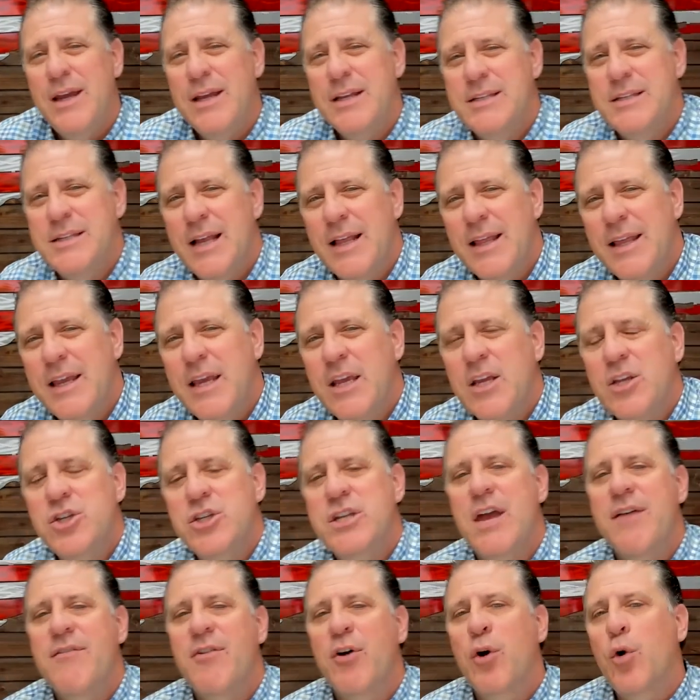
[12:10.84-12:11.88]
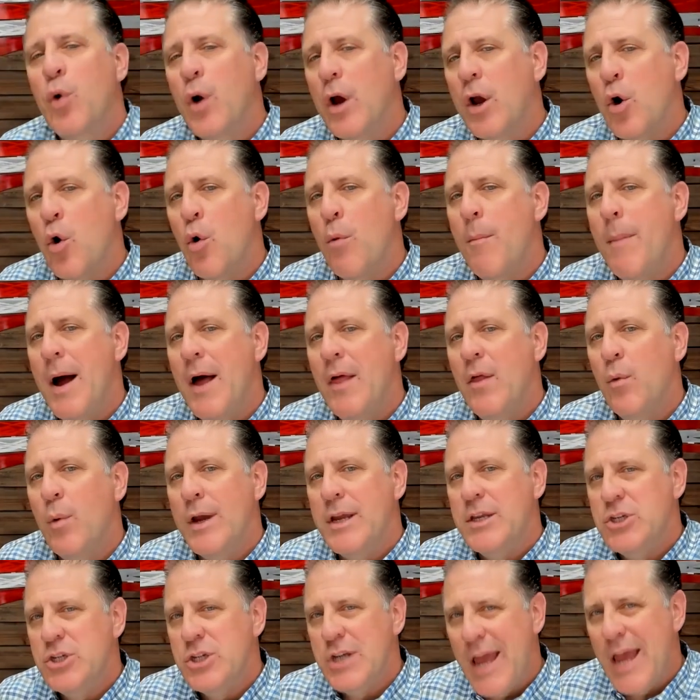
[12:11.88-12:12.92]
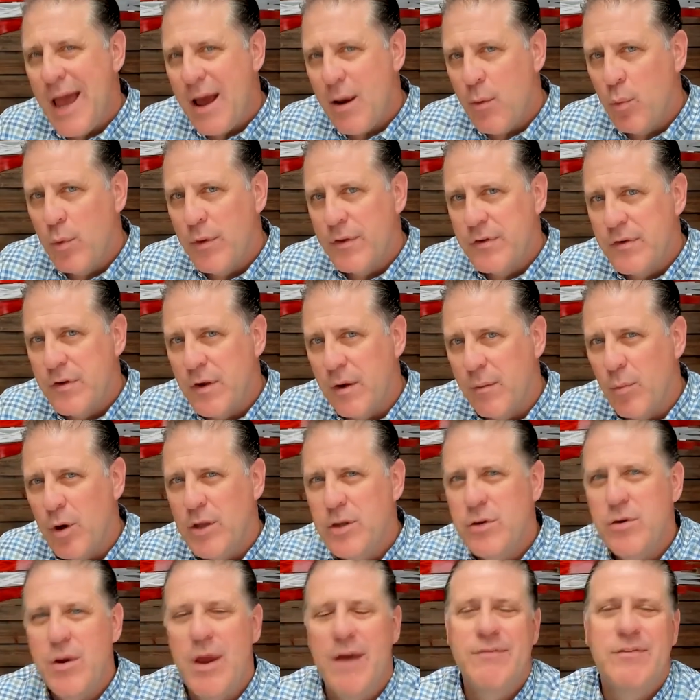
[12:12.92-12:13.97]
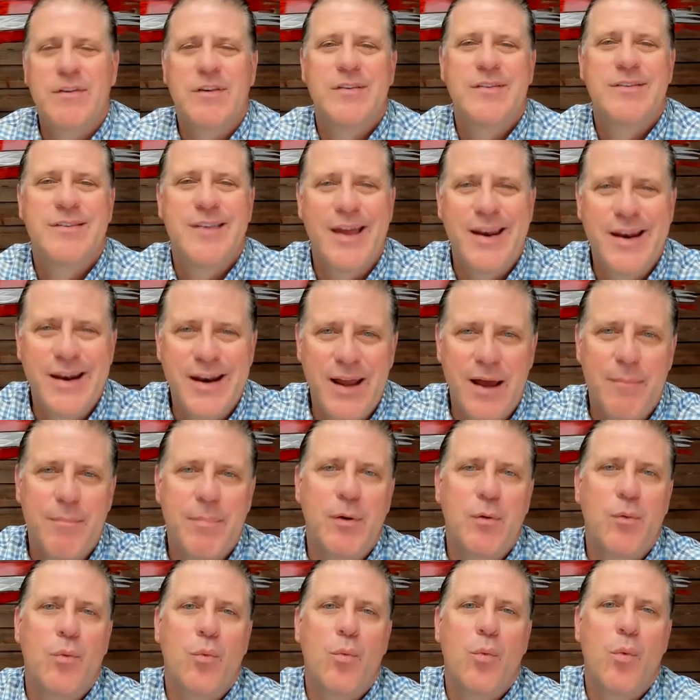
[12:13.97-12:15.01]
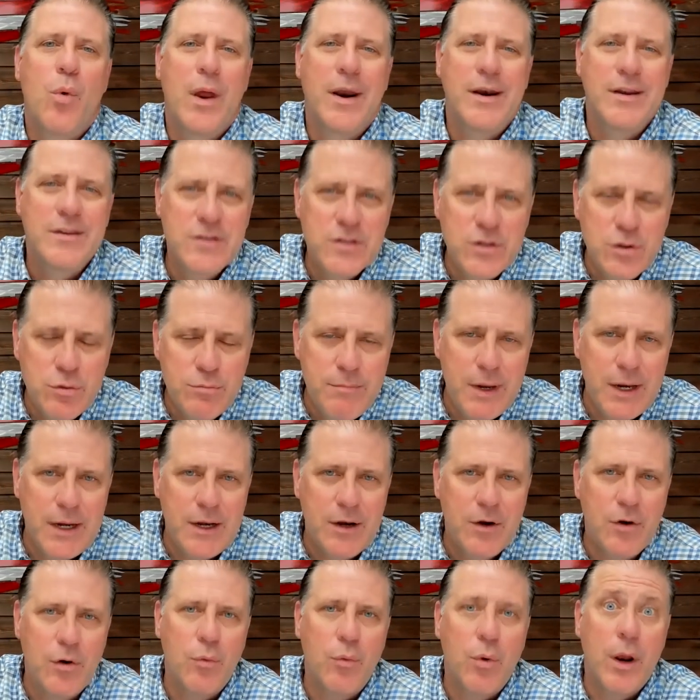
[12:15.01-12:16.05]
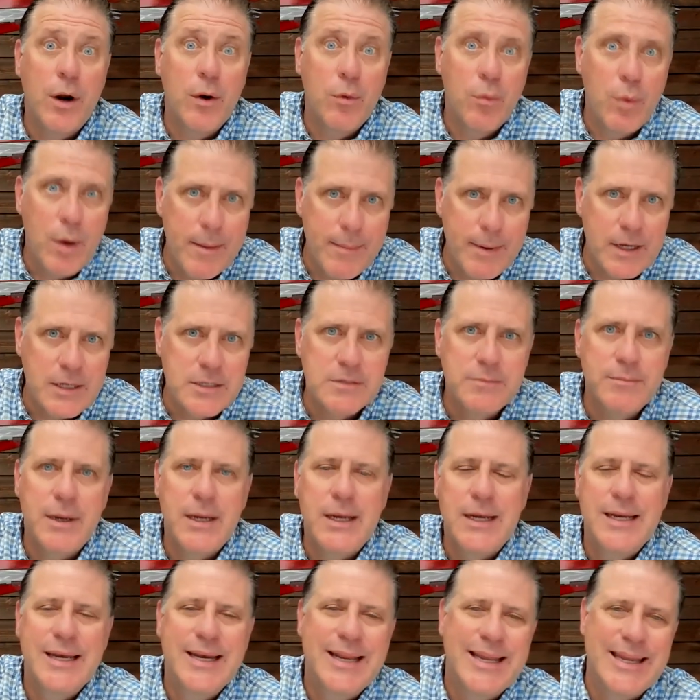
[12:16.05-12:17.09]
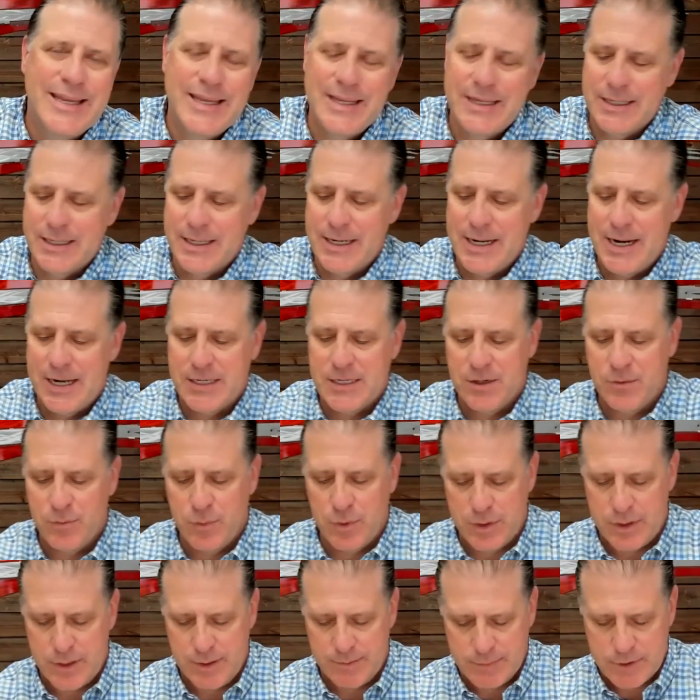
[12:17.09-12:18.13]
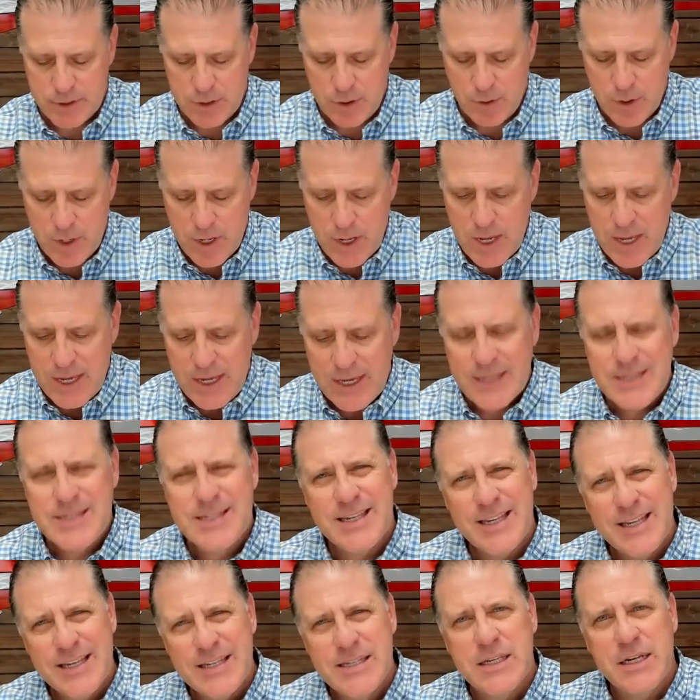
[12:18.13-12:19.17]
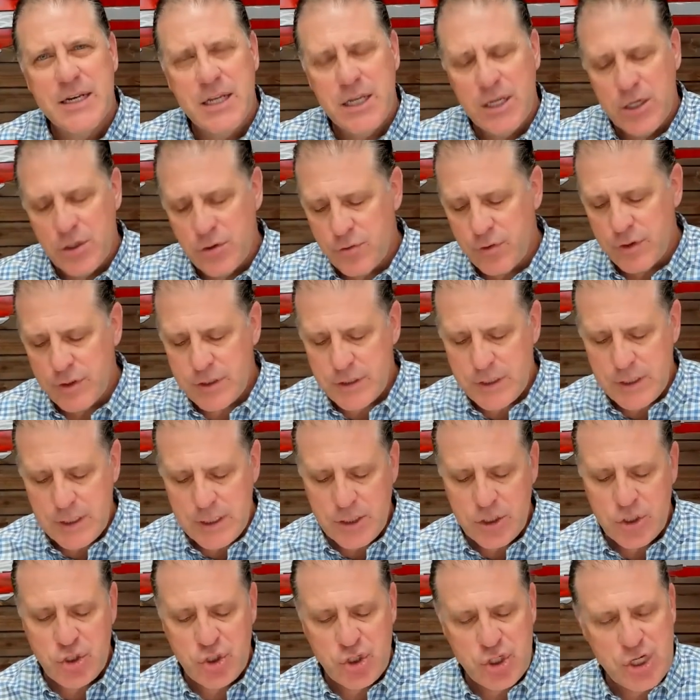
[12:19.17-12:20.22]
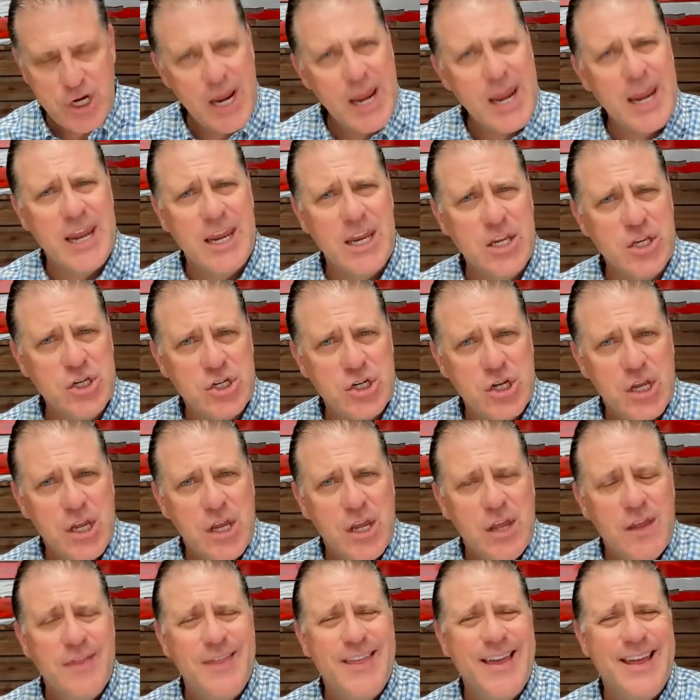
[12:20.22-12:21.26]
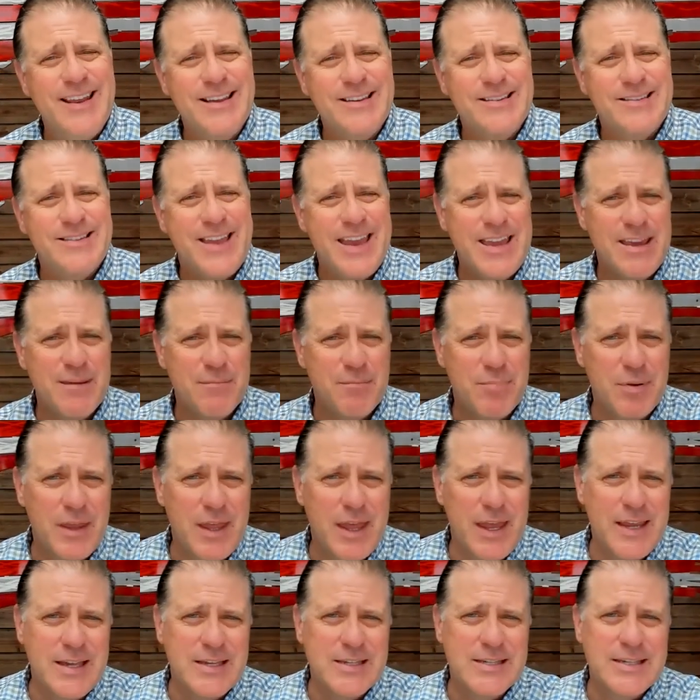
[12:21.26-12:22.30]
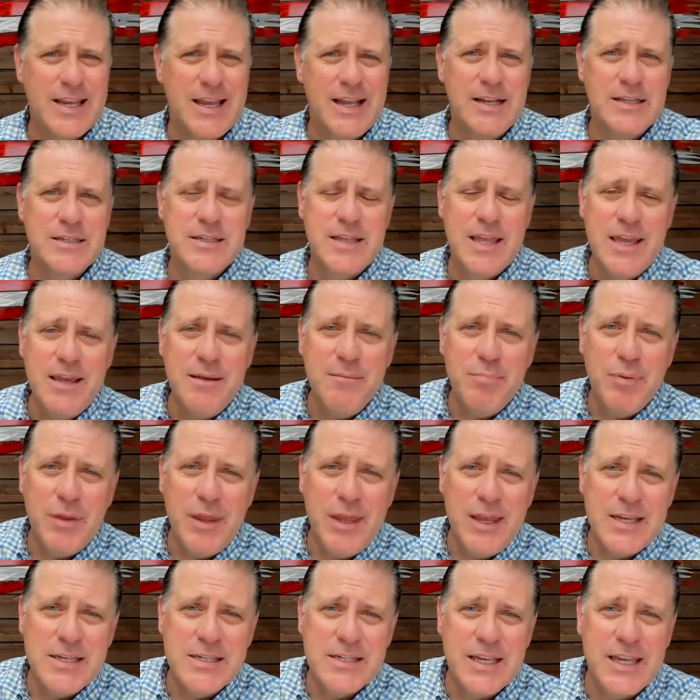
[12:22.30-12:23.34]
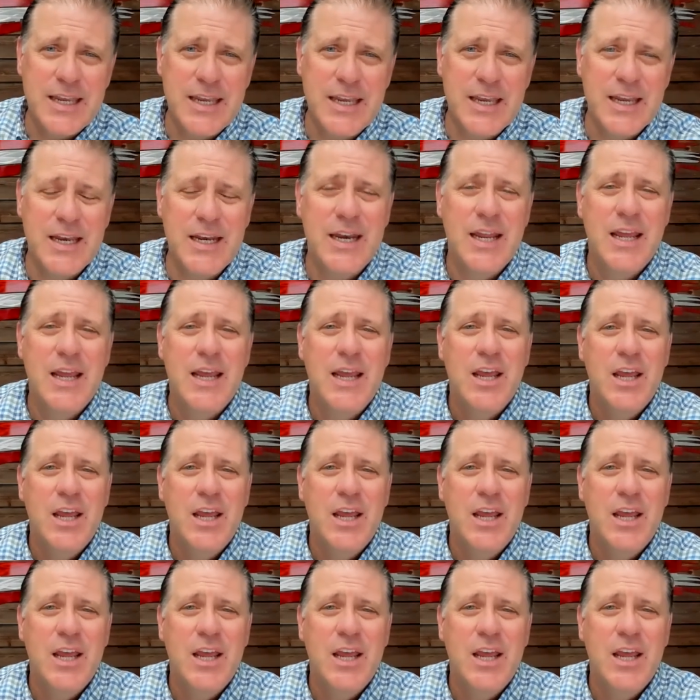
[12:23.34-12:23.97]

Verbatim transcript: it's not like you can just have a quick, oh, by the way, chat with someone. You have to set it up and run a Zoom meeting or run a WebEx meeting and get connected with them. So it's it's an interesting change that has taken place, and it's taking place in